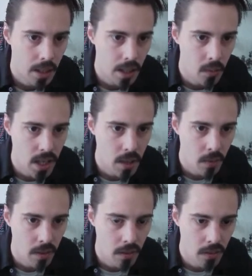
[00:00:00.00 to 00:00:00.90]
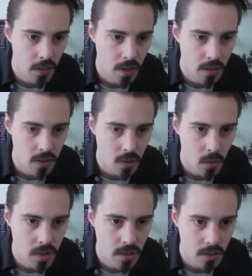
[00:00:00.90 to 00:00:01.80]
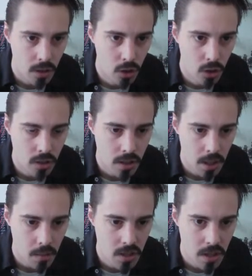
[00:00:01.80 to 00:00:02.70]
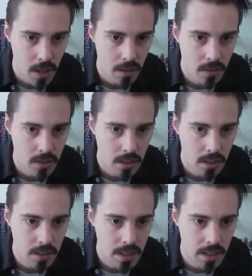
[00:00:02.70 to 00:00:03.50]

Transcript: And we hit with a Thunder Shock, which does a good chunk of damage to the Milotic.